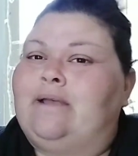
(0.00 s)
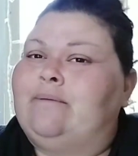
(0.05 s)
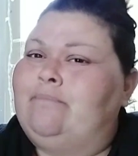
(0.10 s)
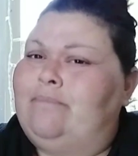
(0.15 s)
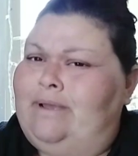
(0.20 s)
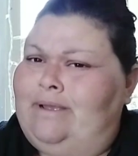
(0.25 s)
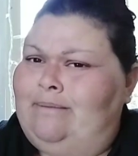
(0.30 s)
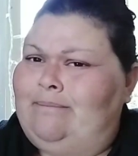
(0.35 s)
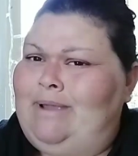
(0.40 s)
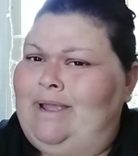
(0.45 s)
It
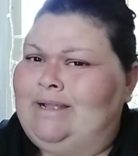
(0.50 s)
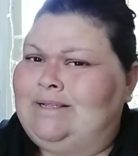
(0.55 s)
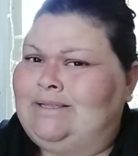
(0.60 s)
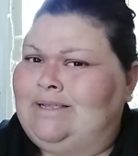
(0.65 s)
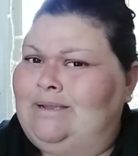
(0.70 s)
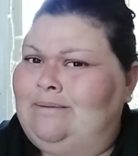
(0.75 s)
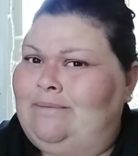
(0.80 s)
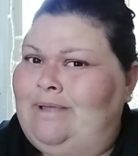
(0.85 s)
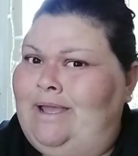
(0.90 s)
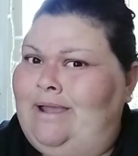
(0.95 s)
may, it may
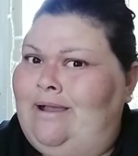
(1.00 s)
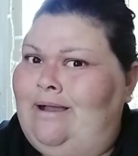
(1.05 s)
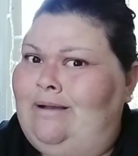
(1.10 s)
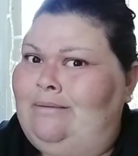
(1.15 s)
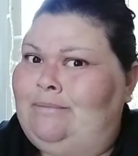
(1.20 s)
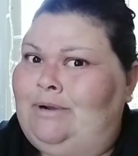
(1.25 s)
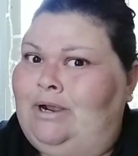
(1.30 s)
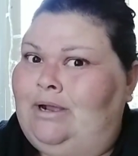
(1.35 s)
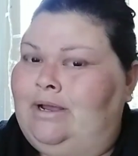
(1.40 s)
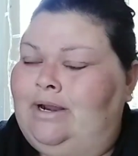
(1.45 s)
seem like
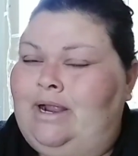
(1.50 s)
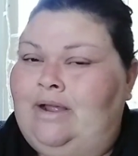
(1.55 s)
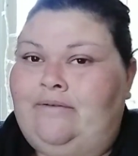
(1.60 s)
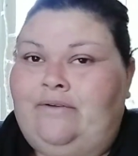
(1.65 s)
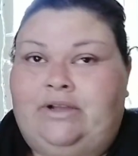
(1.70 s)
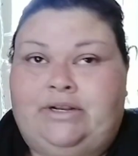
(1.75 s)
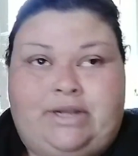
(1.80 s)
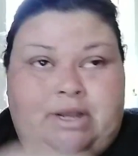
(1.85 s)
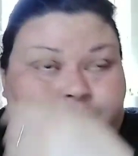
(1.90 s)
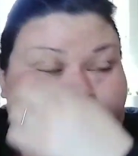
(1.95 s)
I'm not gonna have
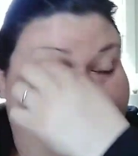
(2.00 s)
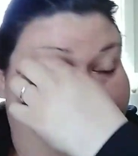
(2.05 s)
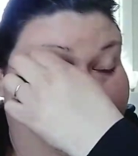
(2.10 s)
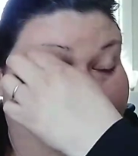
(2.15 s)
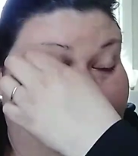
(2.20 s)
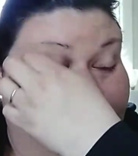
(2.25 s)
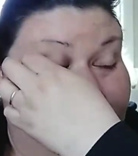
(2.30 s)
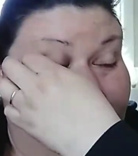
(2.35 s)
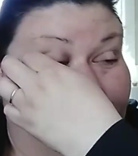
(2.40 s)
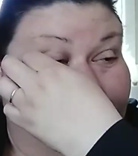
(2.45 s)
a good day. We
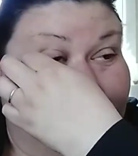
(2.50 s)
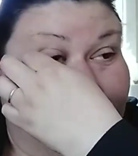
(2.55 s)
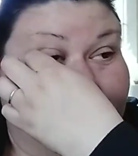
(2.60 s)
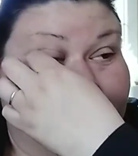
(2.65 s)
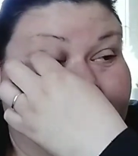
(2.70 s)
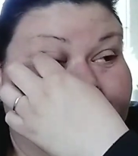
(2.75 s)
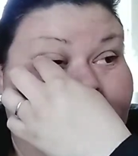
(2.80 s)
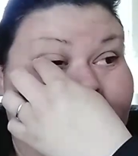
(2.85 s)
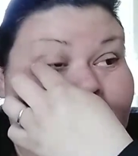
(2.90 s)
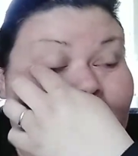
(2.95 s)
are gonna have a
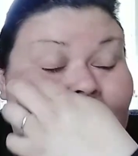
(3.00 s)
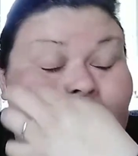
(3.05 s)
good day.